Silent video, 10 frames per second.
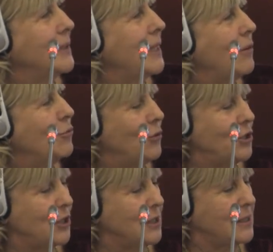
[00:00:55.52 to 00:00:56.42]
tough
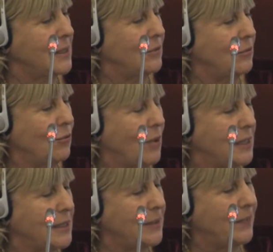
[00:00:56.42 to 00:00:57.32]
questions
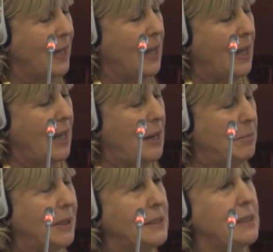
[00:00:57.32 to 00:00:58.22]
was.
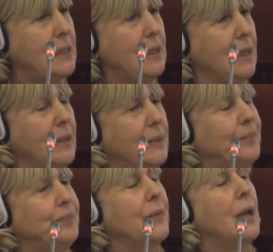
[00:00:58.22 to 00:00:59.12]
But still,
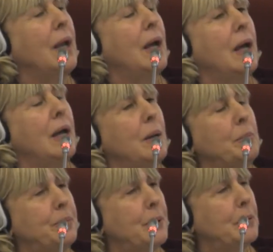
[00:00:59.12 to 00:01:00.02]
um, uh,
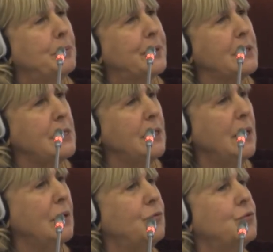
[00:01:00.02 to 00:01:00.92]

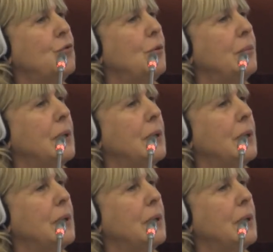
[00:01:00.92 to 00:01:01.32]
proceeding from